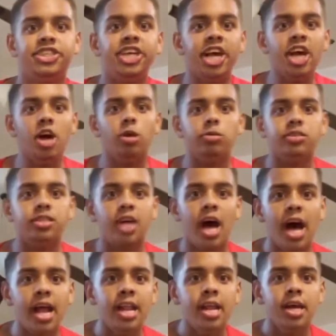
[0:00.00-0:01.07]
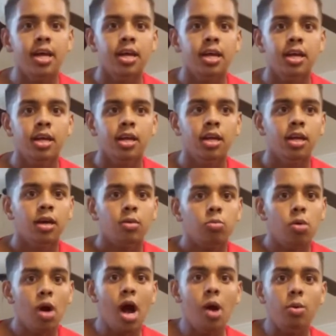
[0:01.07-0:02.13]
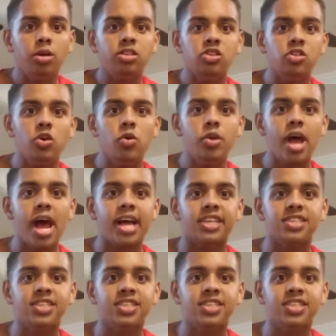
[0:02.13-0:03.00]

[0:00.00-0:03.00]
Chill, son. Why would you do that,